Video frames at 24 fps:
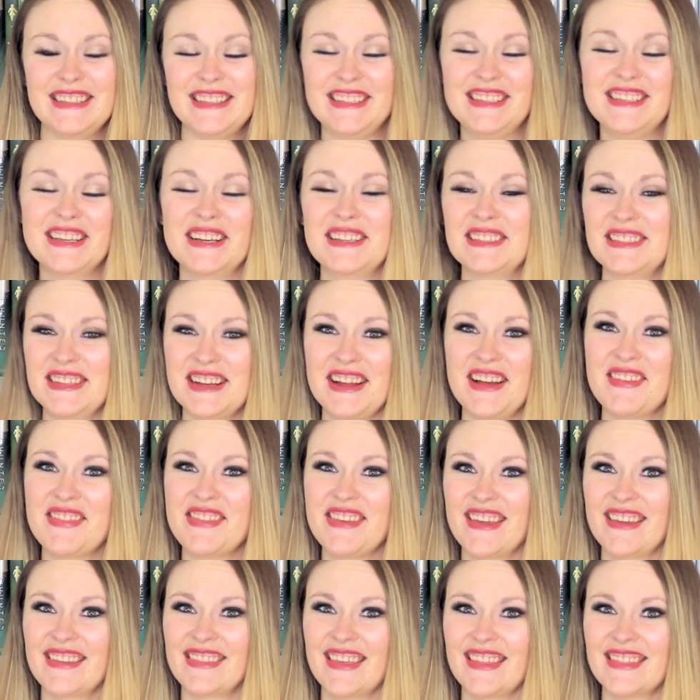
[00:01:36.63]
does not
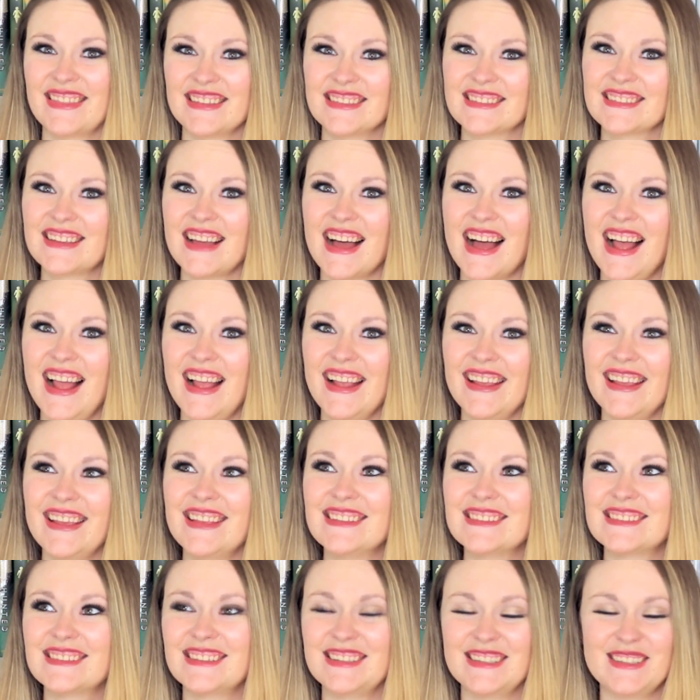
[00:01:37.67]
think that this guy
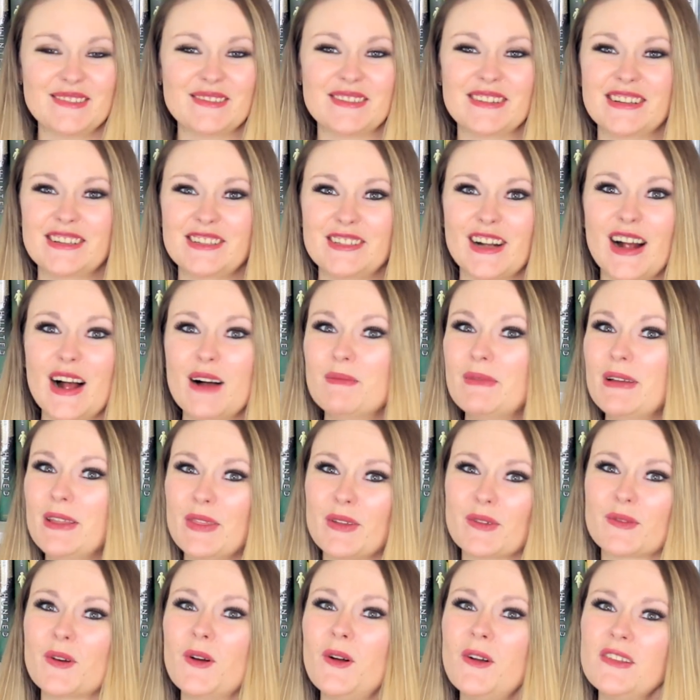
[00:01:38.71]
is gonna do a good job in
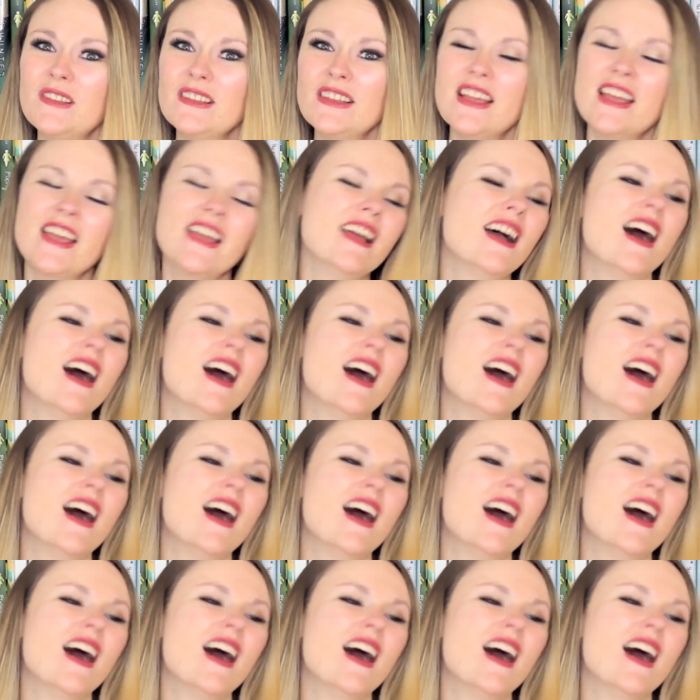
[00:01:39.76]
the role.